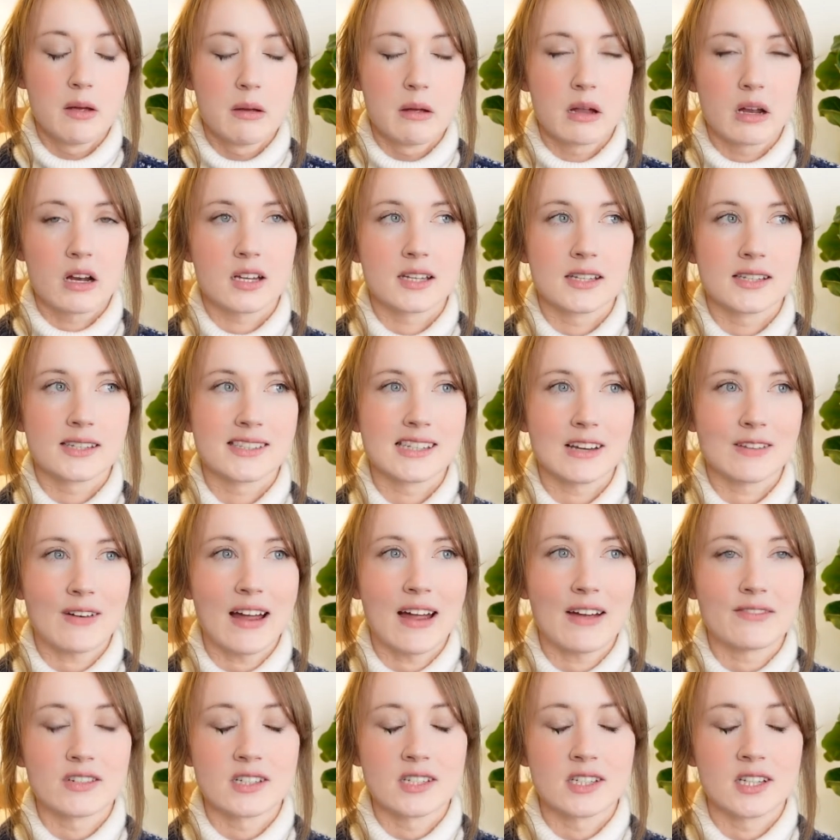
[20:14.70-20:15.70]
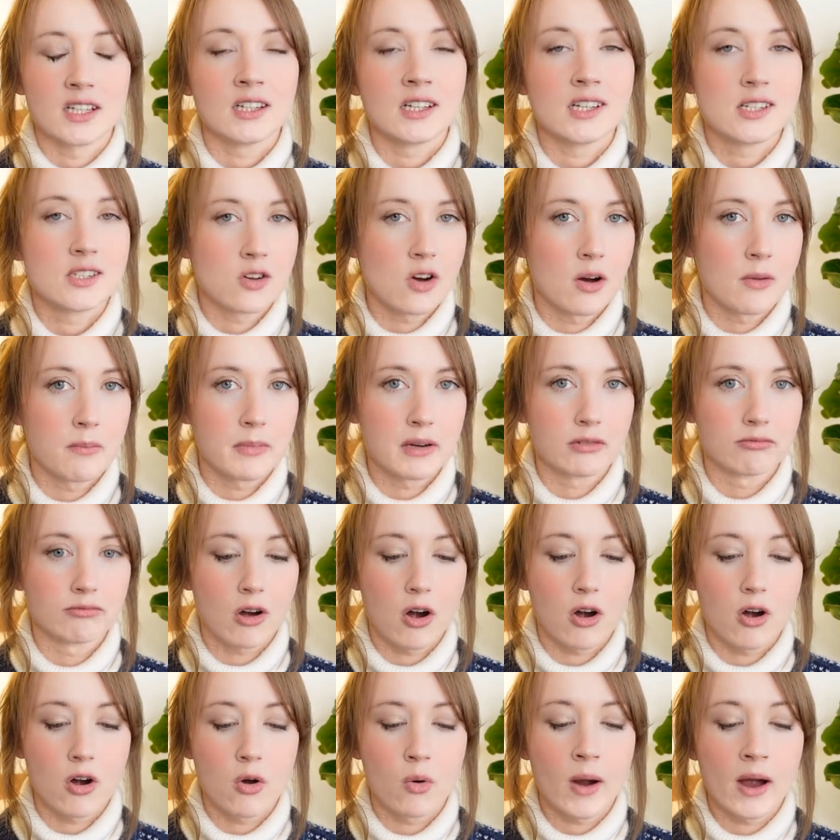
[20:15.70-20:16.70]
because if I have to suddenly stop
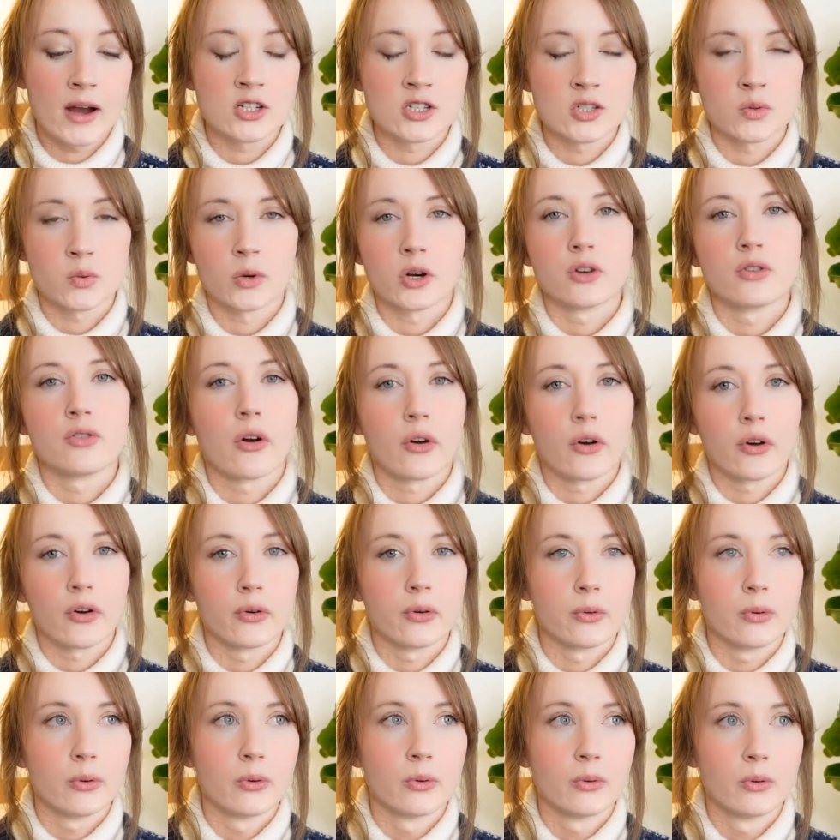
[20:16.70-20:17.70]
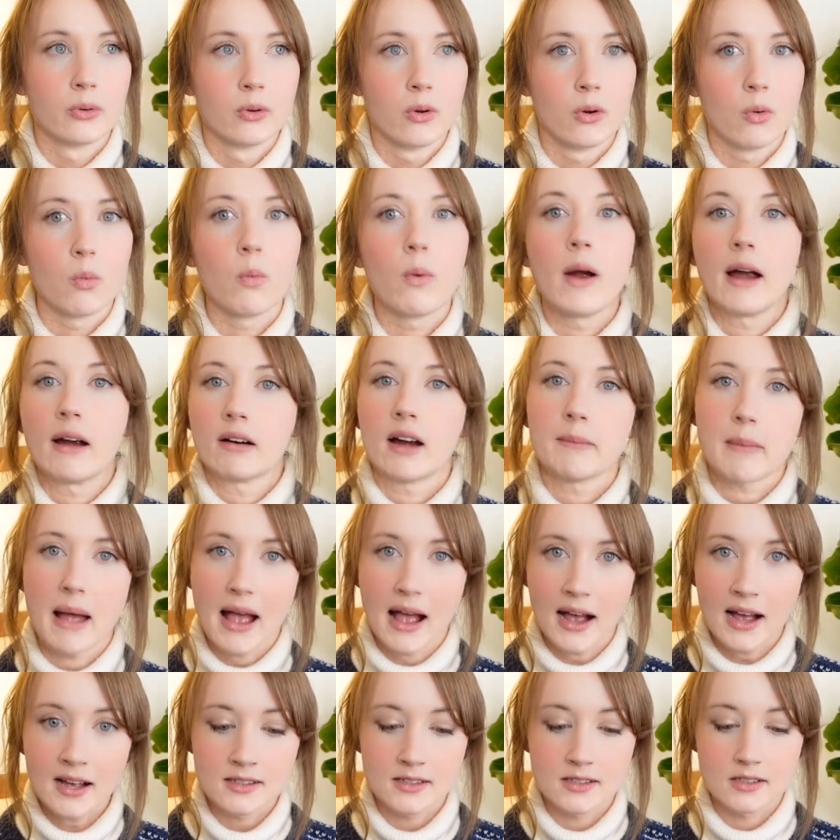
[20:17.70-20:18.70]
mid-row, I just want to know where I'm
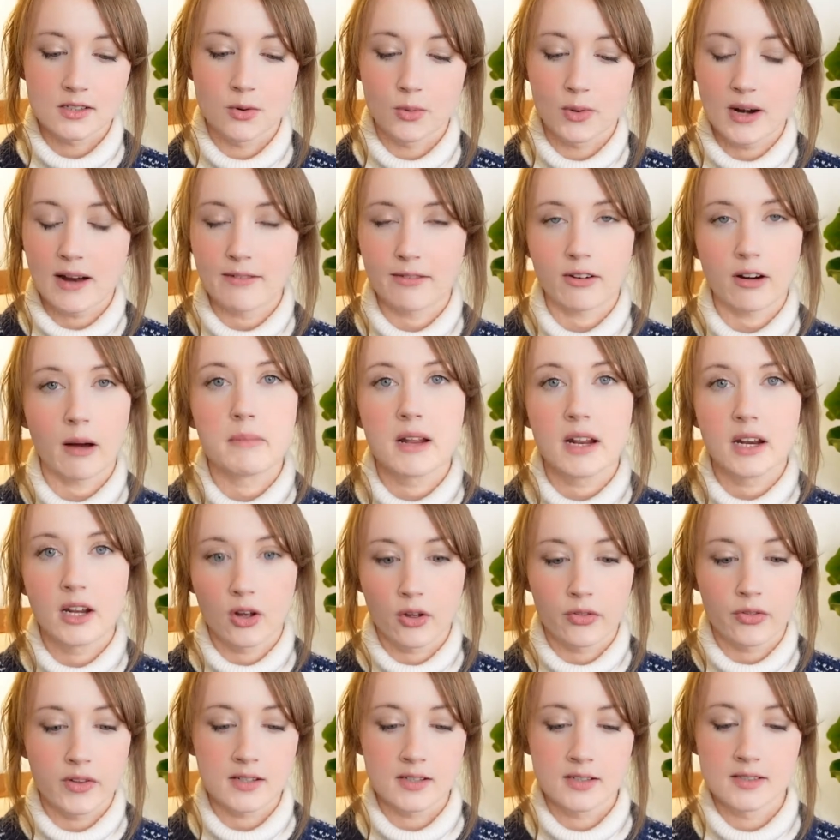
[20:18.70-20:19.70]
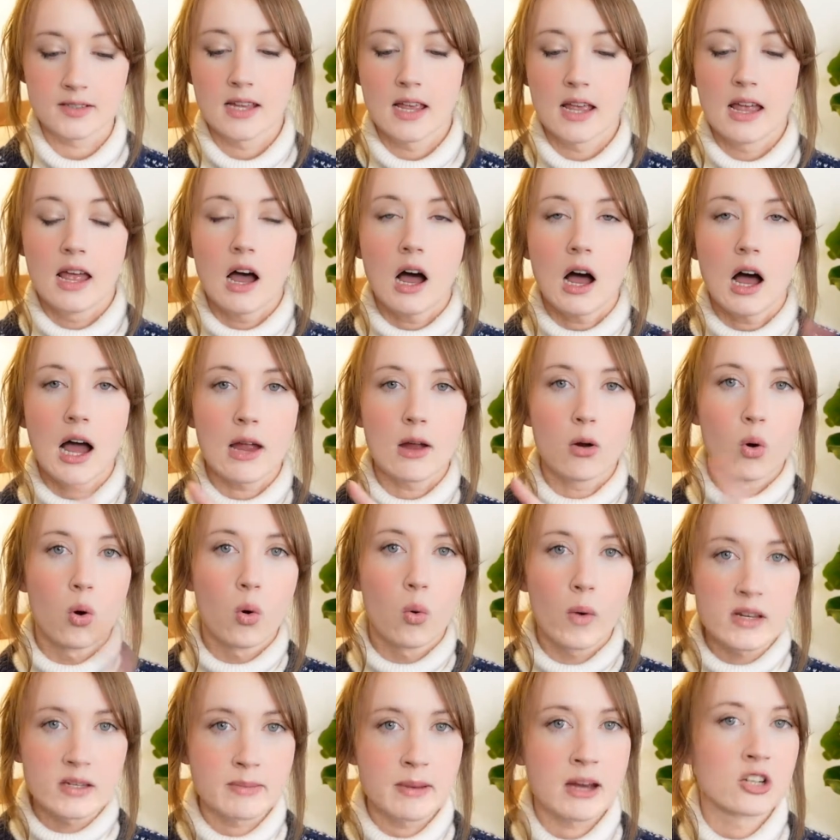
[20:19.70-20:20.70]
at. So whenever I'm knitting on this, I
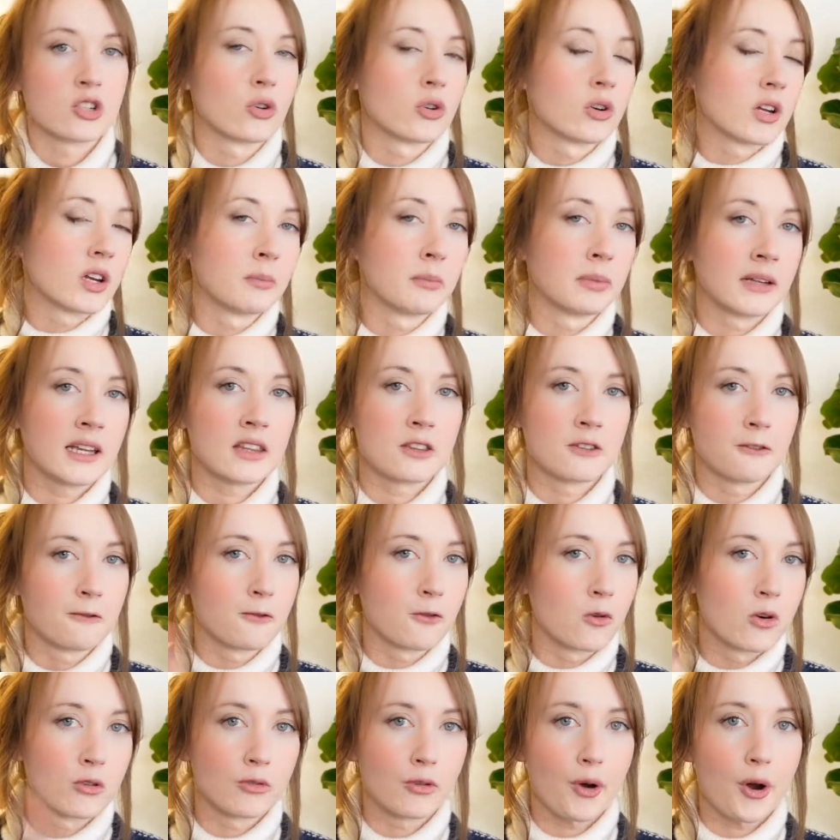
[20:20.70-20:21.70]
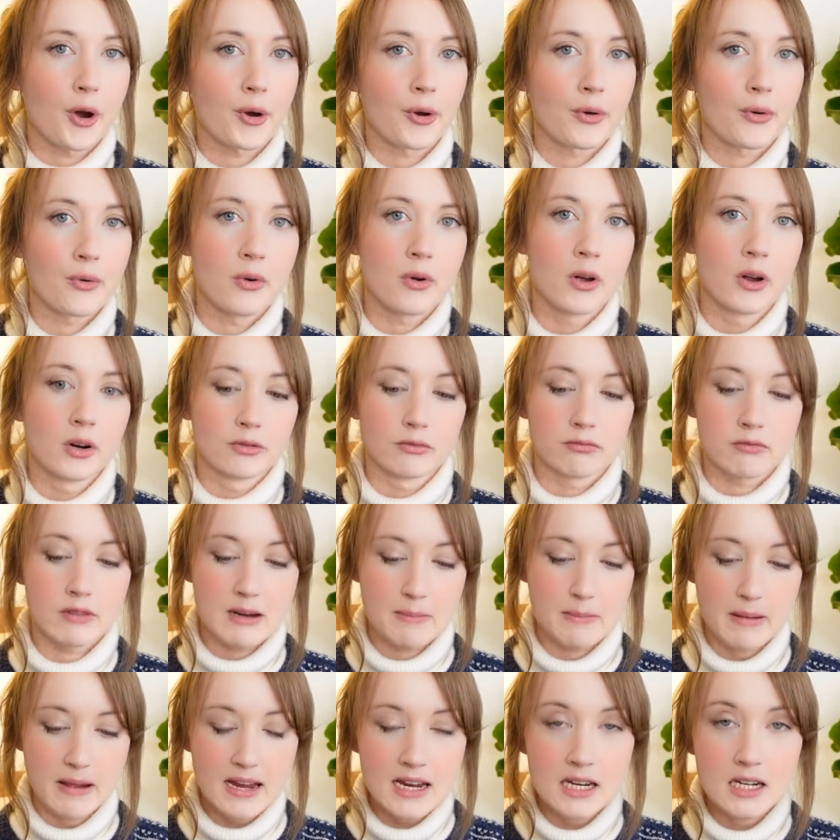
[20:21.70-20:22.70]
always make sure to complete the 4-row
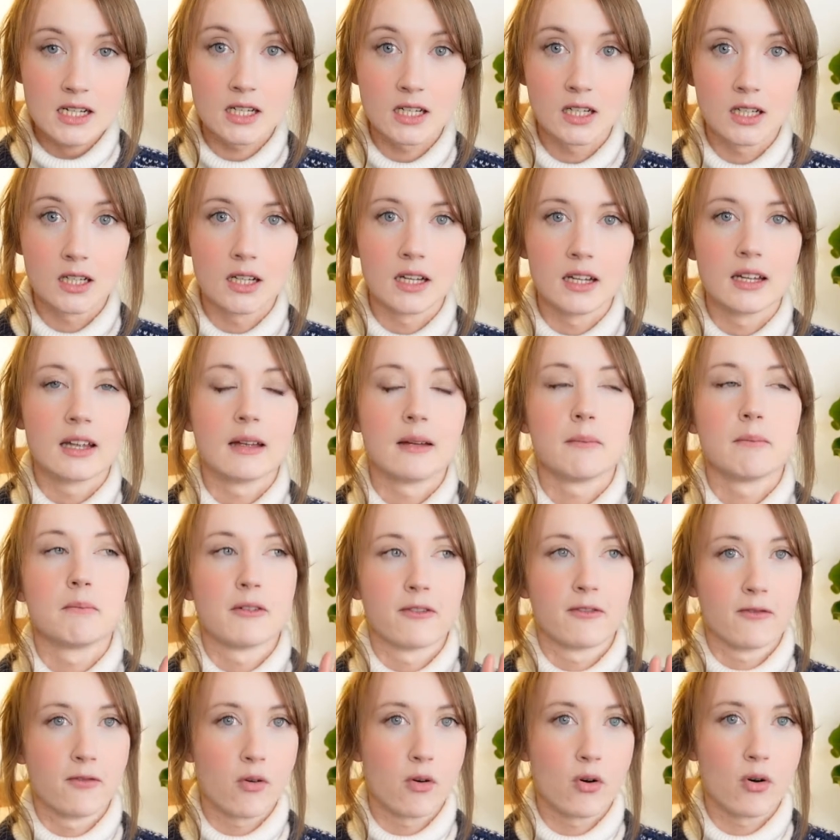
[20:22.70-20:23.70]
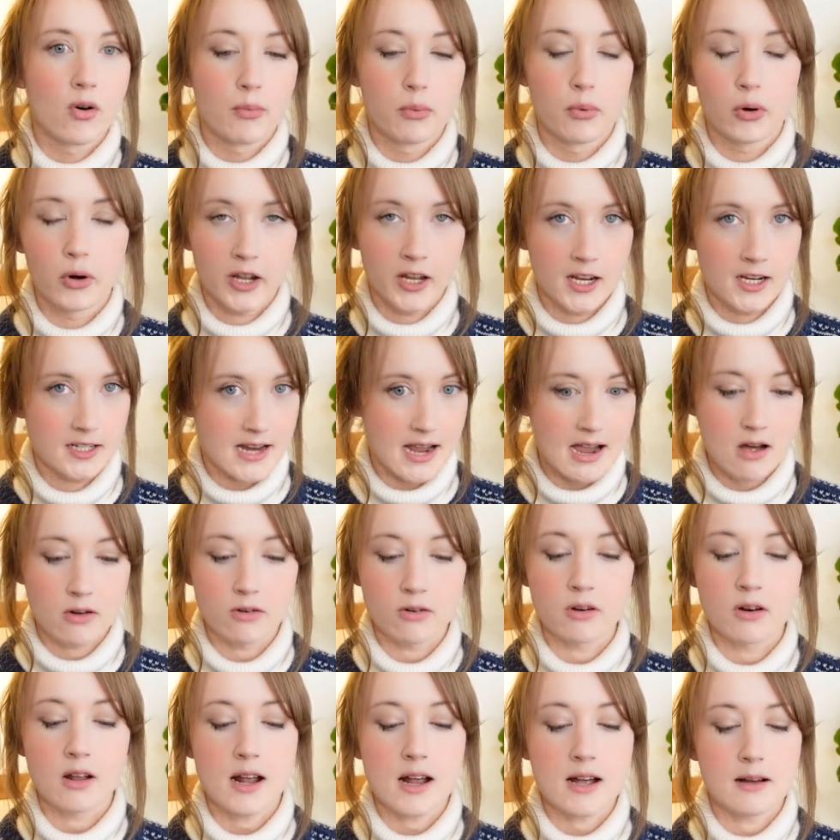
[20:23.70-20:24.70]
repeat before putting it down,
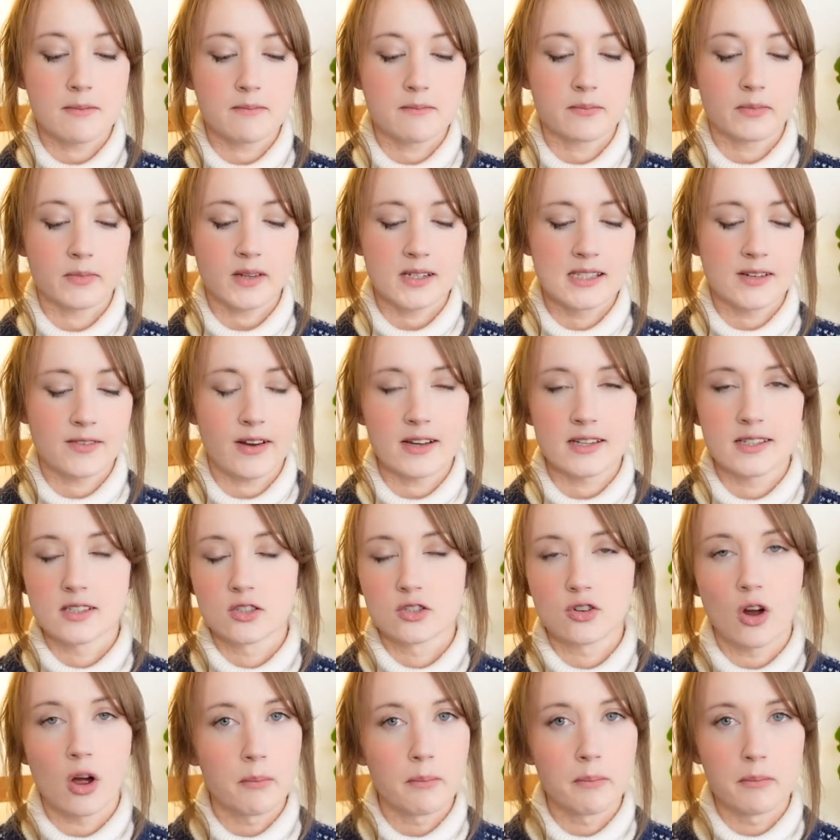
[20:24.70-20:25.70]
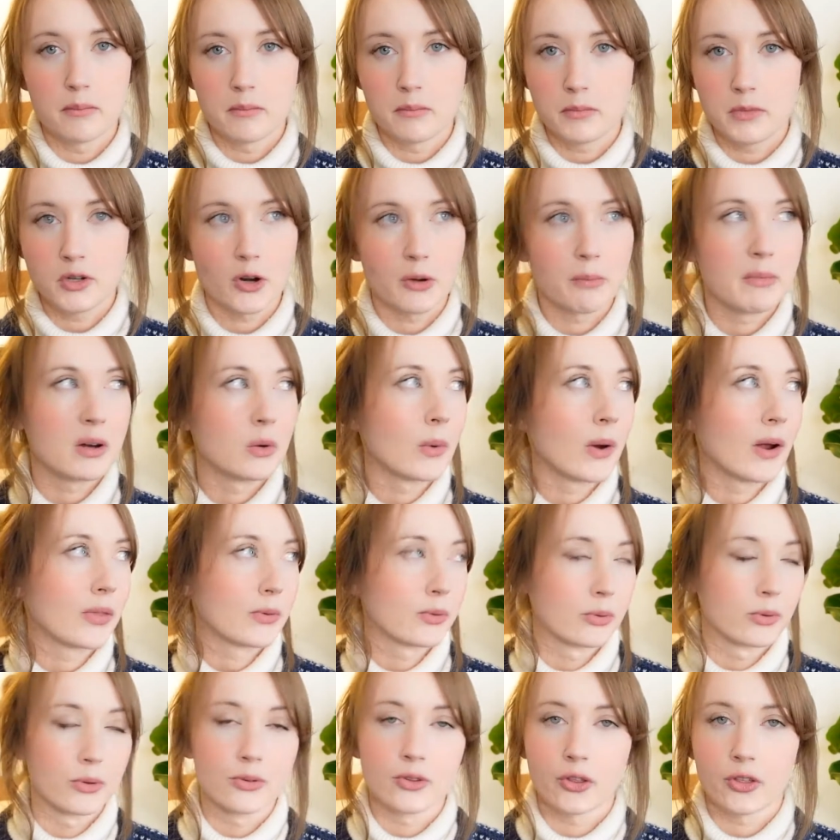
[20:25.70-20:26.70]
because if I stop, you know, midway
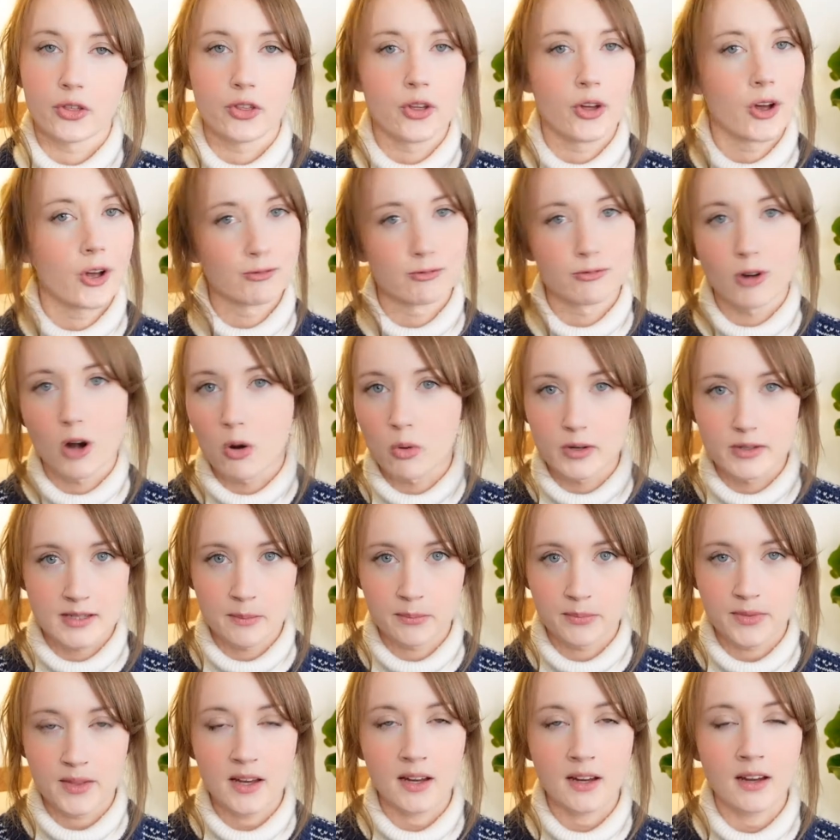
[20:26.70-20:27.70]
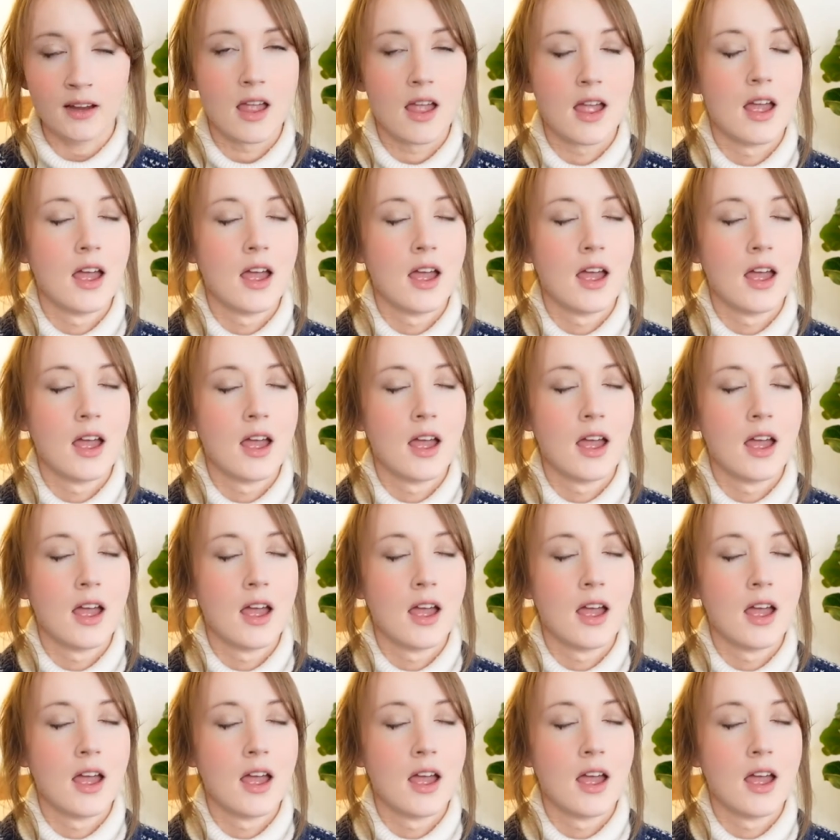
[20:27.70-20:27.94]
through the 3rd row or something,